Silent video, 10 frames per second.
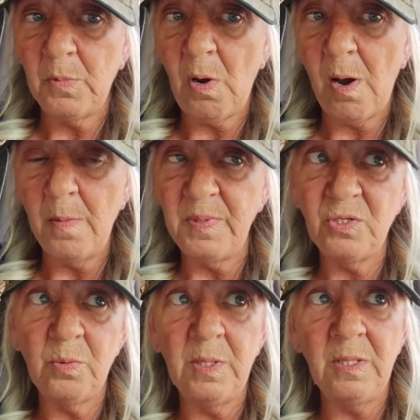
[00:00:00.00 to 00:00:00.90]
caught
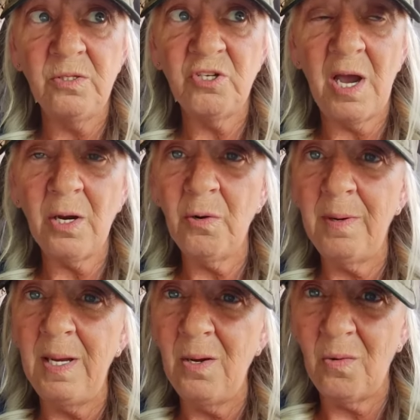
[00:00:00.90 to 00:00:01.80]
between a
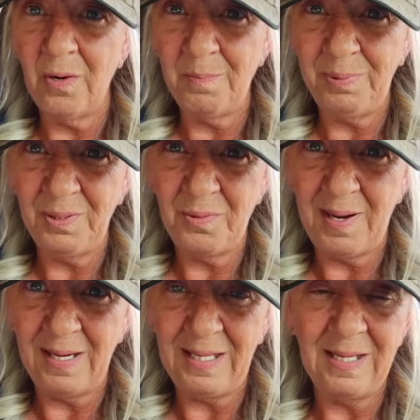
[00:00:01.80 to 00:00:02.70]
Jackery or a Blue
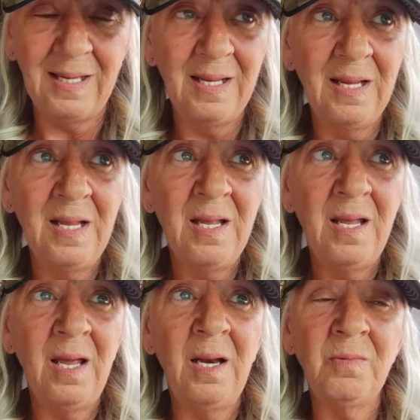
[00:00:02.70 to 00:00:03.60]
Eddy.
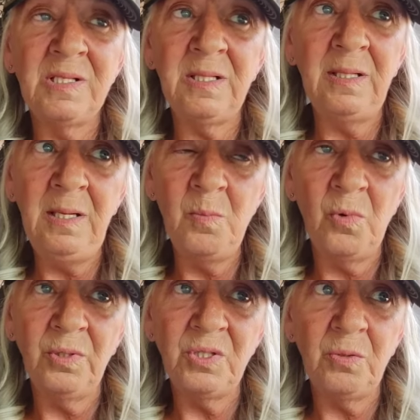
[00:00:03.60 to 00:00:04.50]
And I was leaning
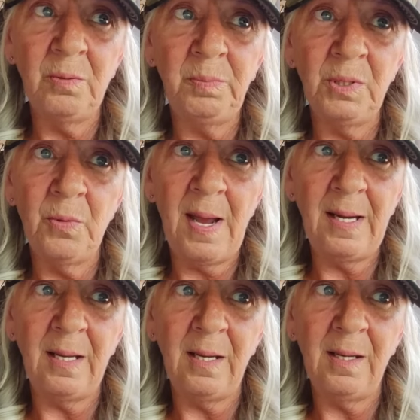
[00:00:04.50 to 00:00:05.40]
more to a Blue
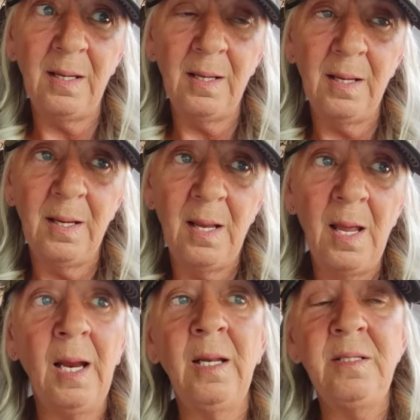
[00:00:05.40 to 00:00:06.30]
Eddy.
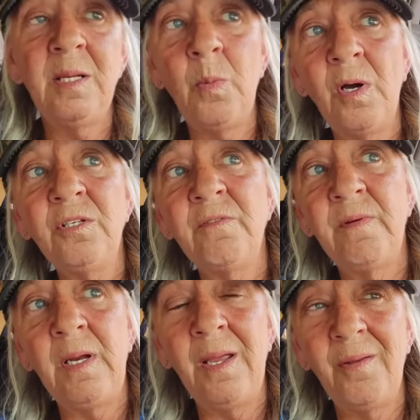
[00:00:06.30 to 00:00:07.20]
And I did watch a
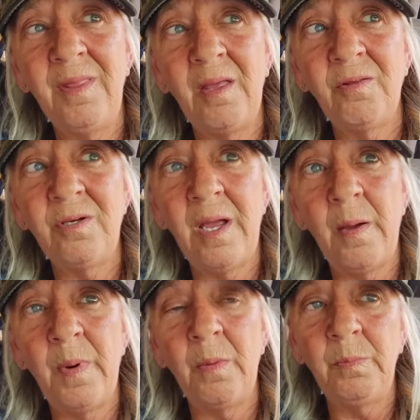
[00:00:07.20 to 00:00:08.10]
video the other day
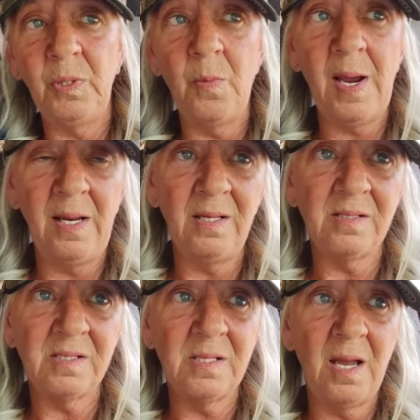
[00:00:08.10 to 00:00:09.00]
about Blue
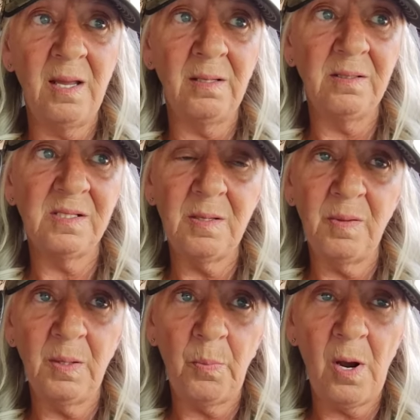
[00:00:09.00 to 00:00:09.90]
Eddies and some
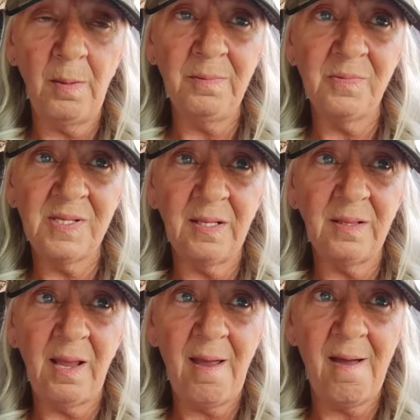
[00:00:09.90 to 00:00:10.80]
of the problems
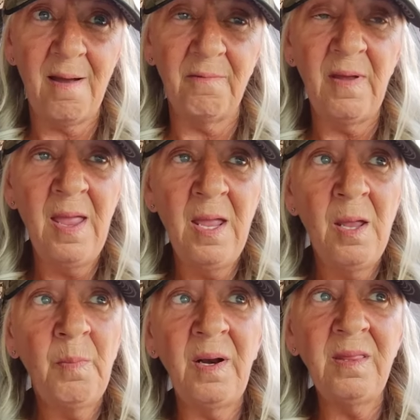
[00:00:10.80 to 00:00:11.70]
that they have,
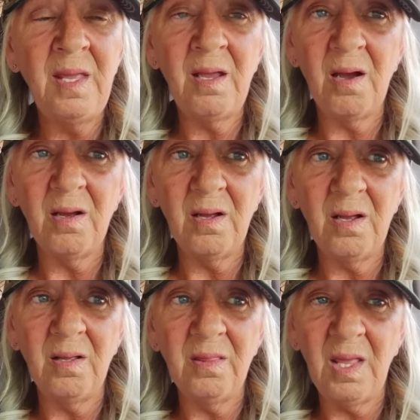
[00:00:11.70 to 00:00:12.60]
but I think
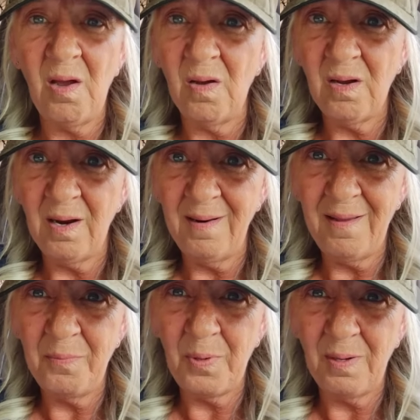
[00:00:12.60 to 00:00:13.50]
they all kind of
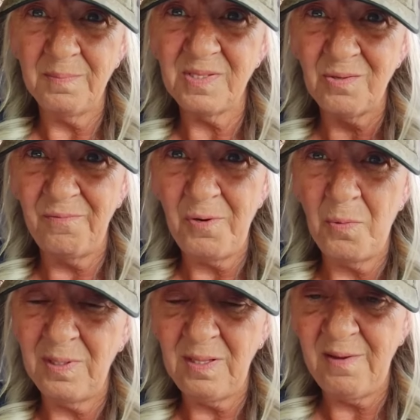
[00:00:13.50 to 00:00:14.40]
have problems. So if you
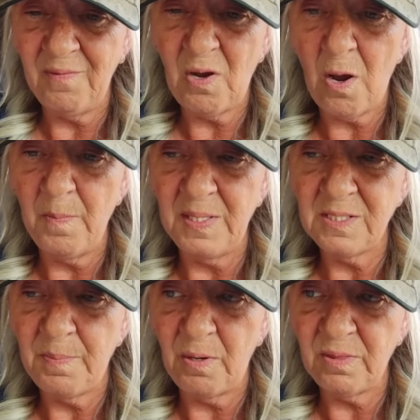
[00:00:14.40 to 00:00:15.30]
want to leave a
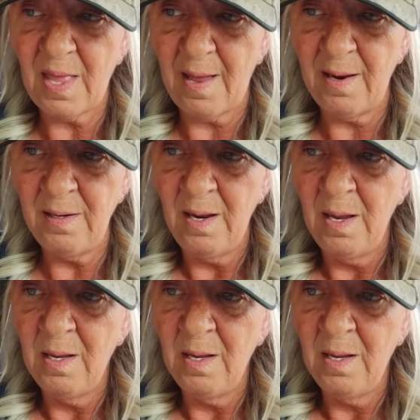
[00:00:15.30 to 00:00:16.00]
comment about that,